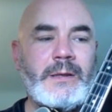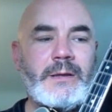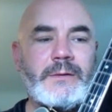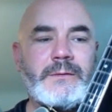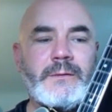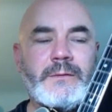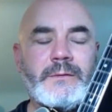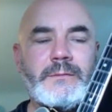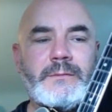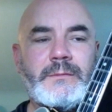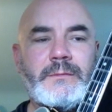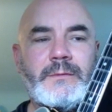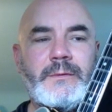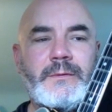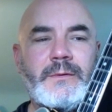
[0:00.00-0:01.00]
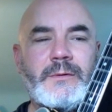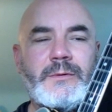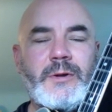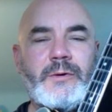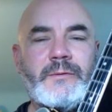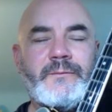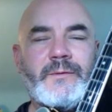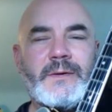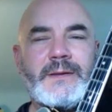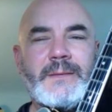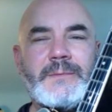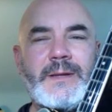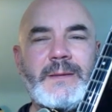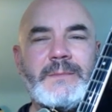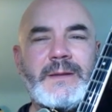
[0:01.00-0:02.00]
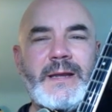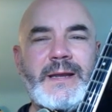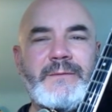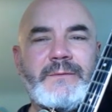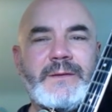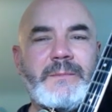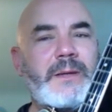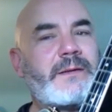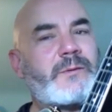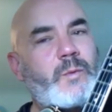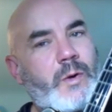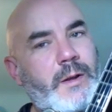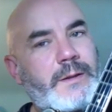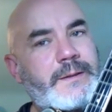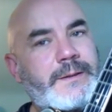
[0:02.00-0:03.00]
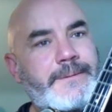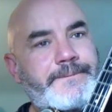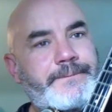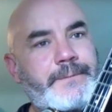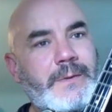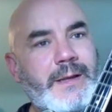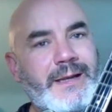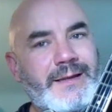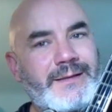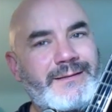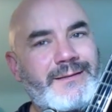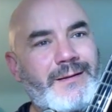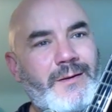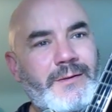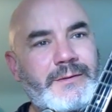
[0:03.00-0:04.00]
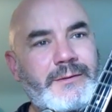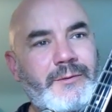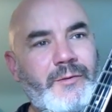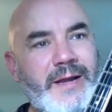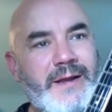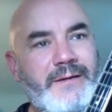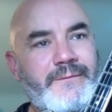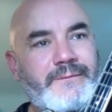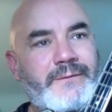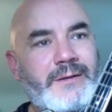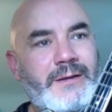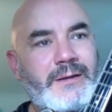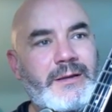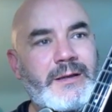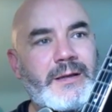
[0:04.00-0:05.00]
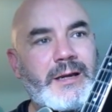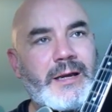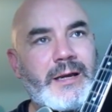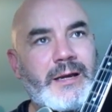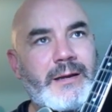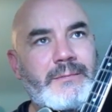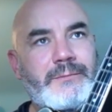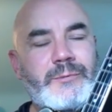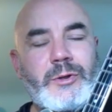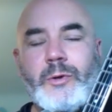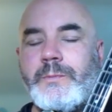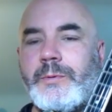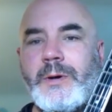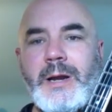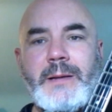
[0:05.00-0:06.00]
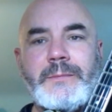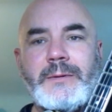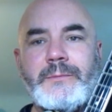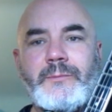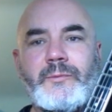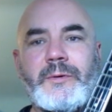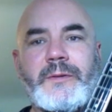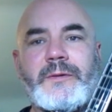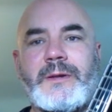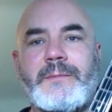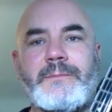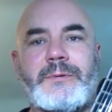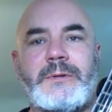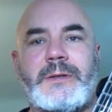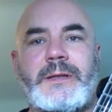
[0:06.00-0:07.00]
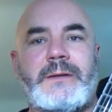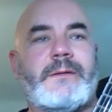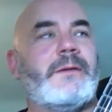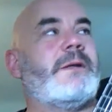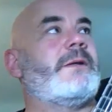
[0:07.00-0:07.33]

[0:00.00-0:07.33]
they're known for sometimes not having the best quality, and they also have no problem with completely